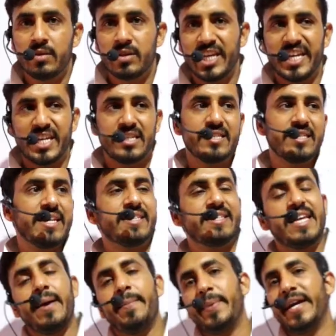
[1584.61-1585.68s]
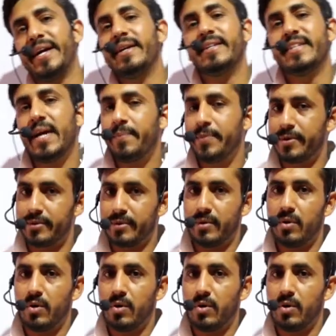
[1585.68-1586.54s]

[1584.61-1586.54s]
there is a separate chapter